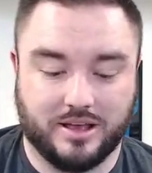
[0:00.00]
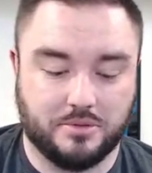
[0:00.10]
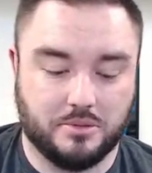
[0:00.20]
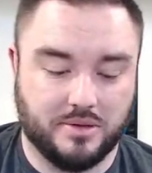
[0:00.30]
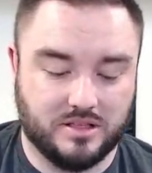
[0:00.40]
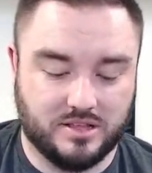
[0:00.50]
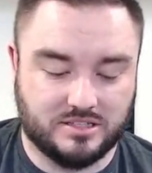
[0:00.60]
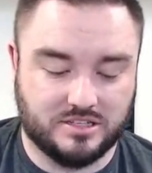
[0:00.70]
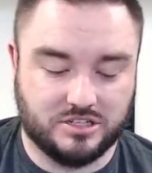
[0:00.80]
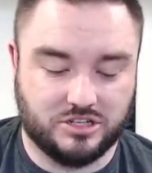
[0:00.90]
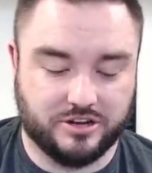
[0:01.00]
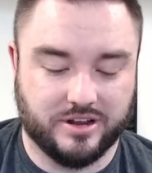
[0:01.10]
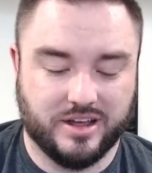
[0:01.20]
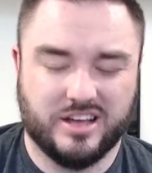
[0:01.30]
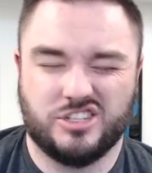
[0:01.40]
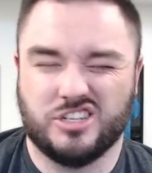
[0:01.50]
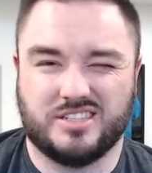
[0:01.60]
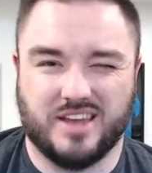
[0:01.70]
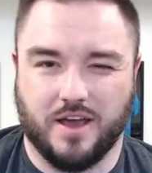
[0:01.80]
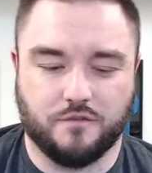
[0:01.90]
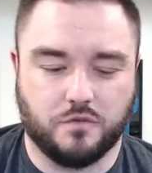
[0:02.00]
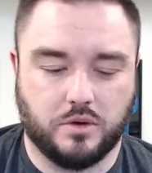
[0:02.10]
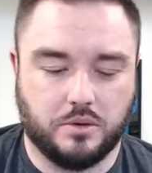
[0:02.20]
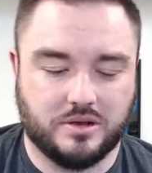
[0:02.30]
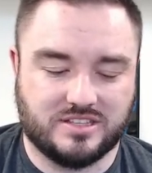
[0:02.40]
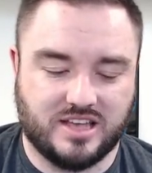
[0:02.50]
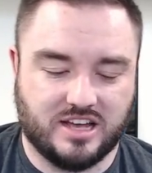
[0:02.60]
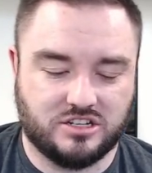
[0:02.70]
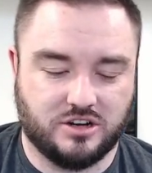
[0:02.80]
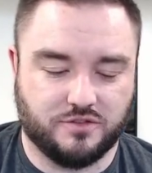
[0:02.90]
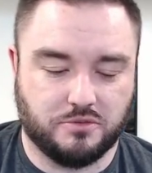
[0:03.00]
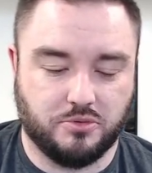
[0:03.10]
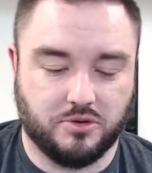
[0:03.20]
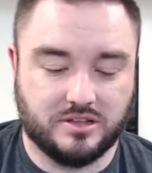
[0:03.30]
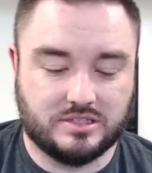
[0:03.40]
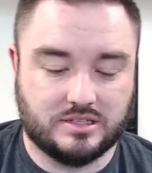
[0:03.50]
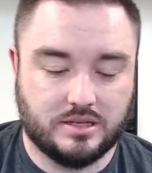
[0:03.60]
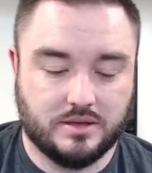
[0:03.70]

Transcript: up in the big leagues this year. It's just down from what he was last year for points.